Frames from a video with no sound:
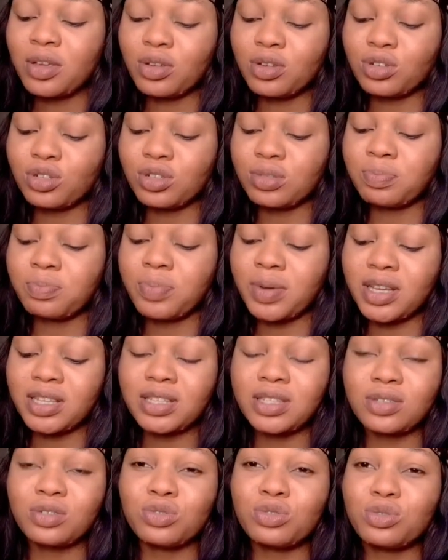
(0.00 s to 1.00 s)
you should
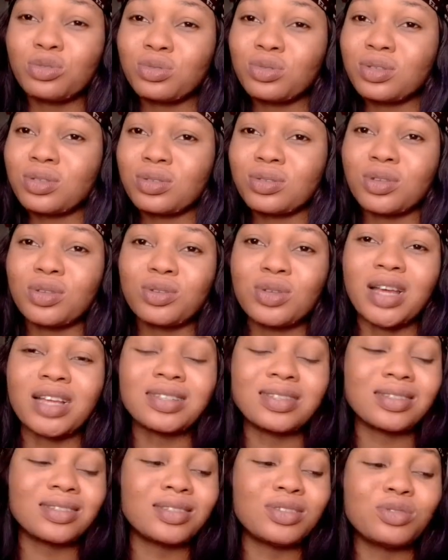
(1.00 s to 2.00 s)
best use it
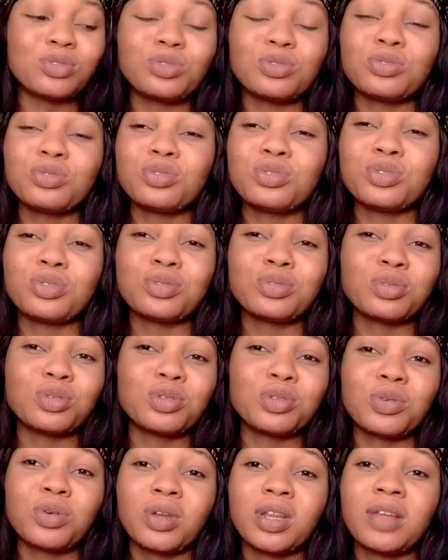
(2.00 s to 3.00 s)
as in, you should use your
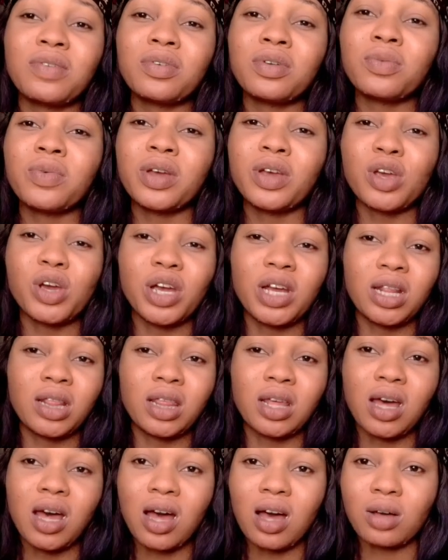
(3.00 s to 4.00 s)
sunscreen even when you're
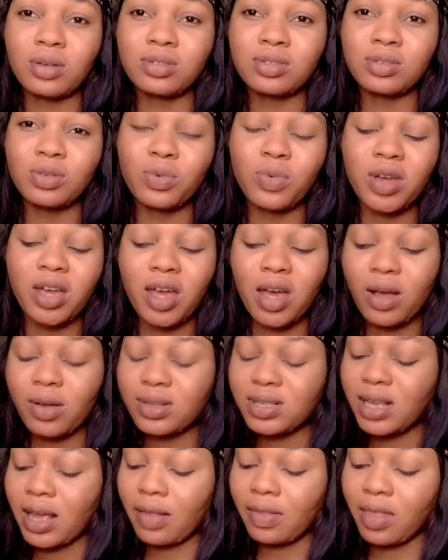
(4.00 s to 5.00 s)
in the house or when you're
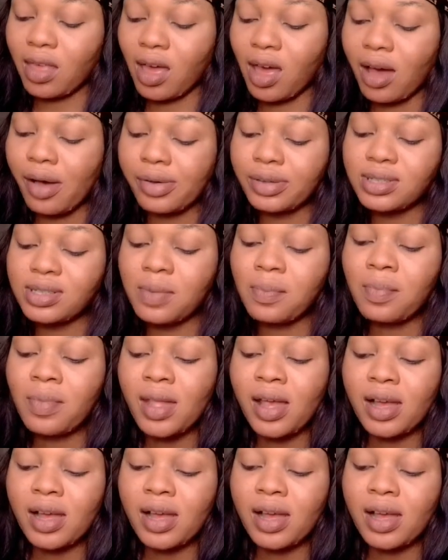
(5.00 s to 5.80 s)
outside the house.